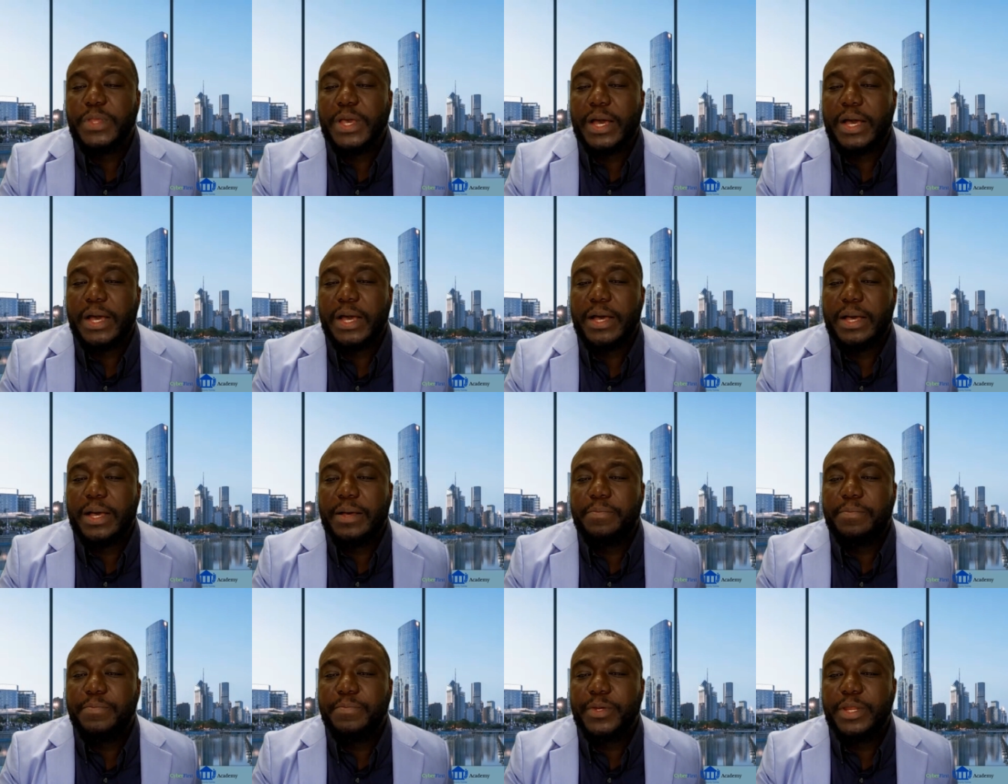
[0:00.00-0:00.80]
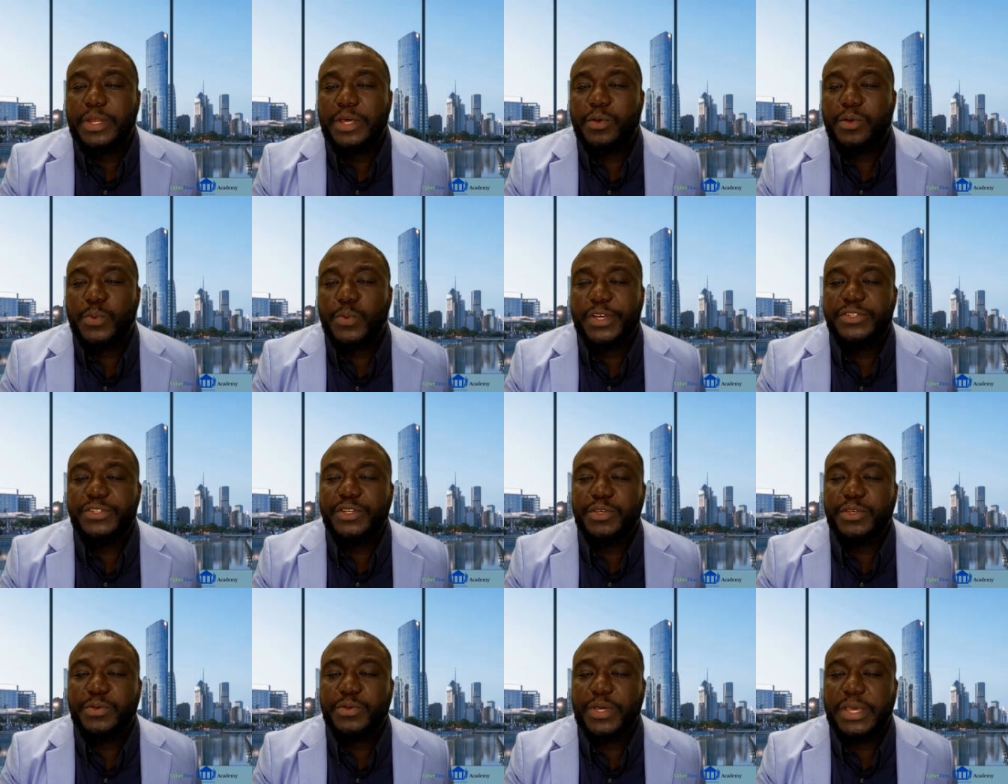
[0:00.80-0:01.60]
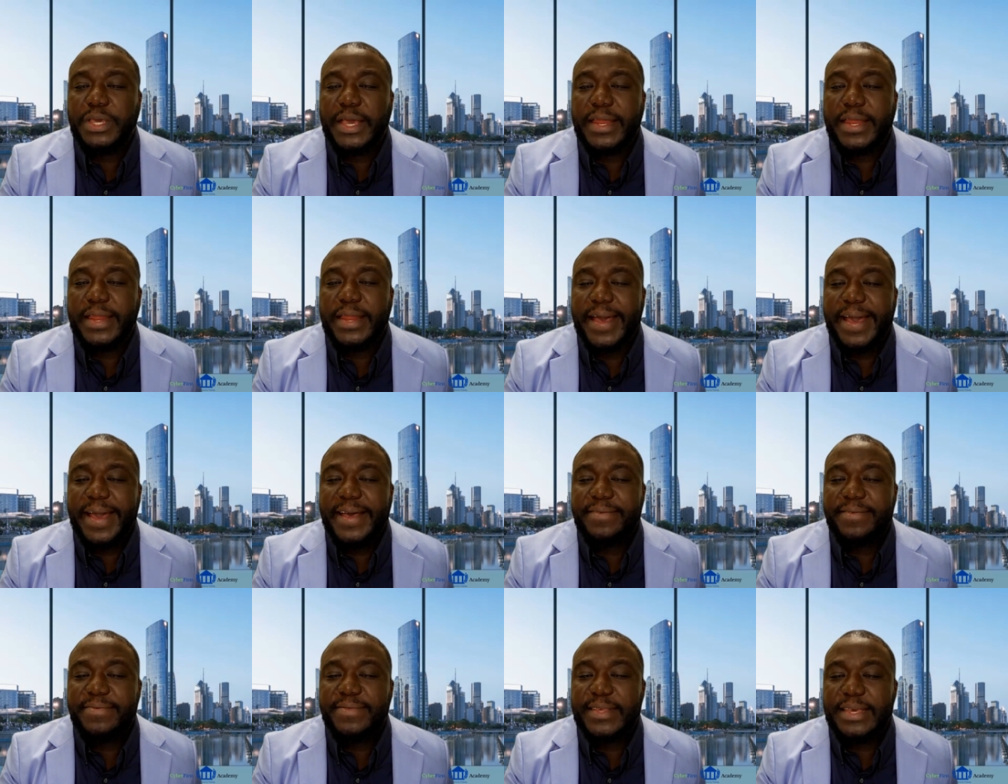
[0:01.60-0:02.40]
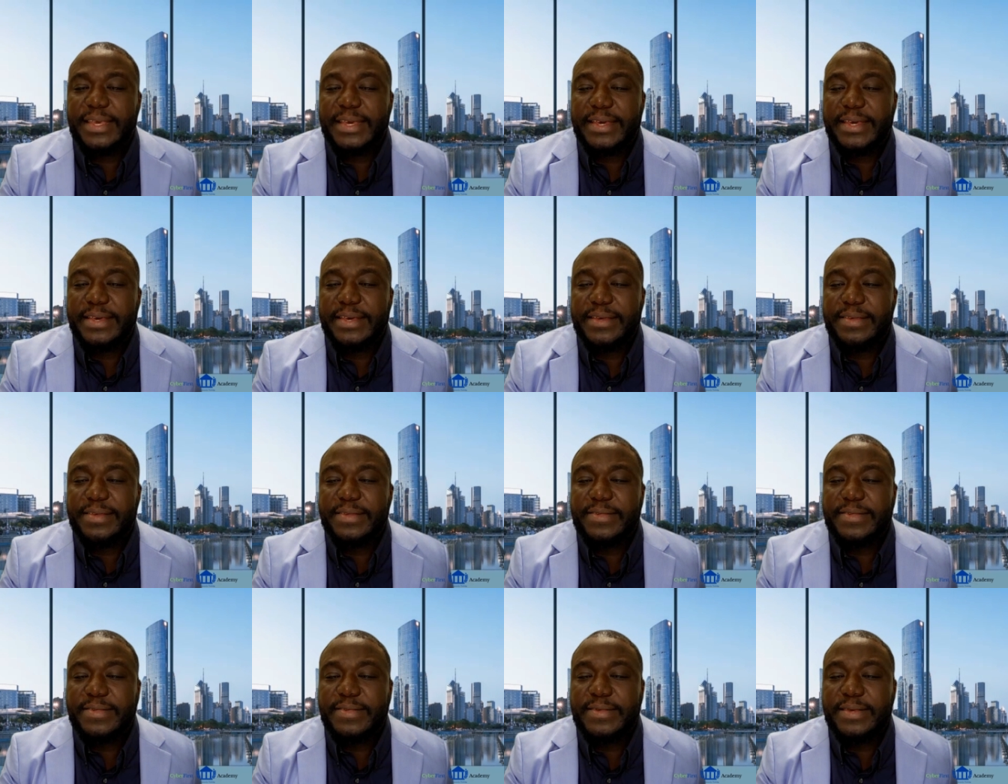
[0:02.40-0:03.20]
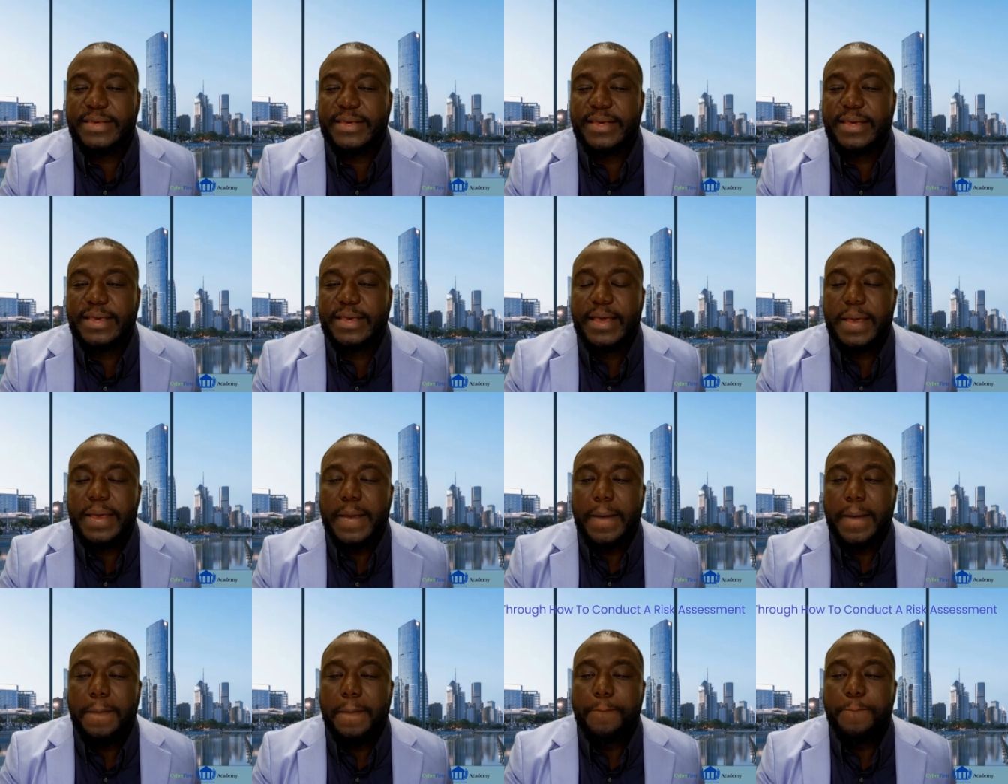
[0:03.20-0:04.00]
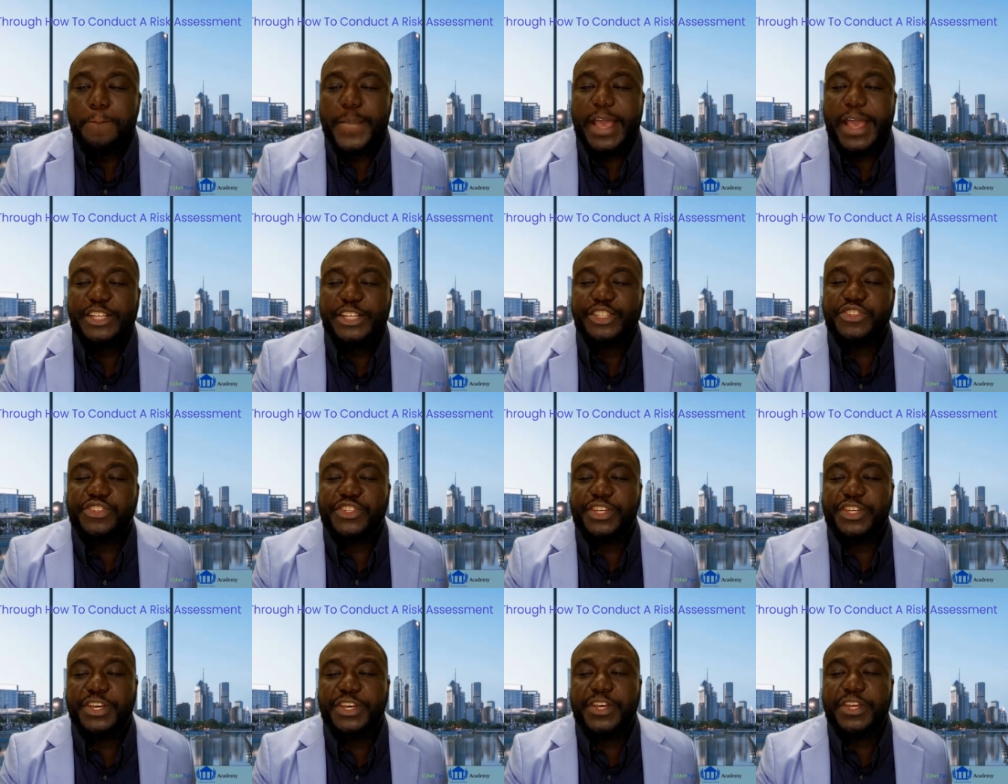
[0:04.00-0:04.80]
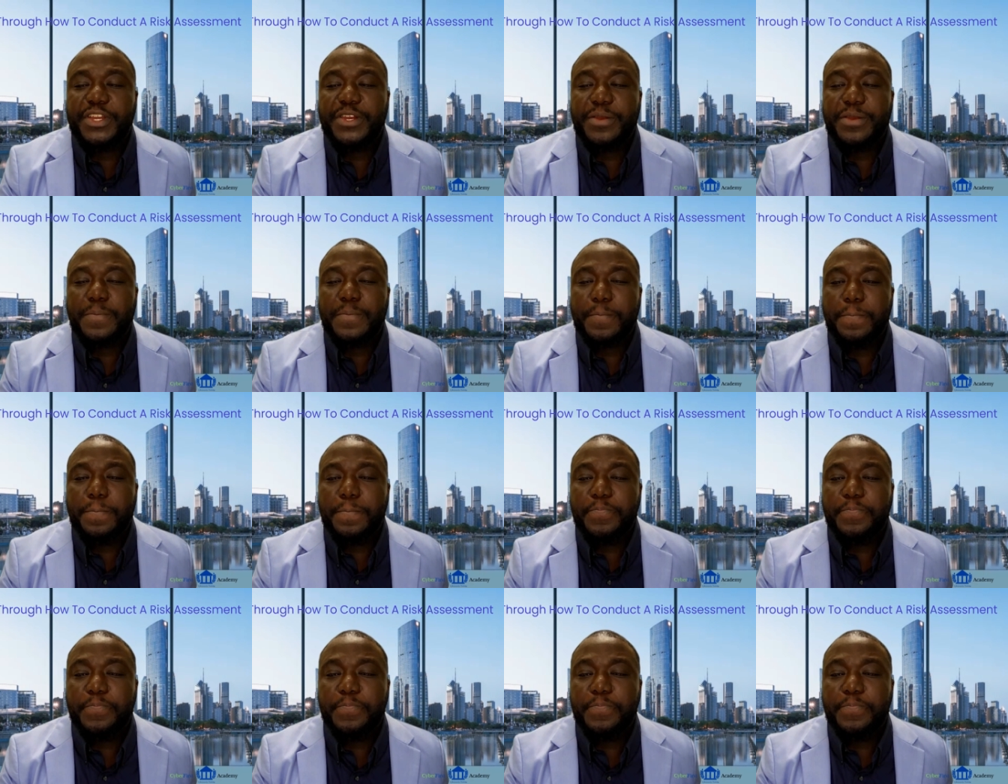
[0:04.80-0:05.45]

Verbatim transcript: Um, another question you could get asked is mention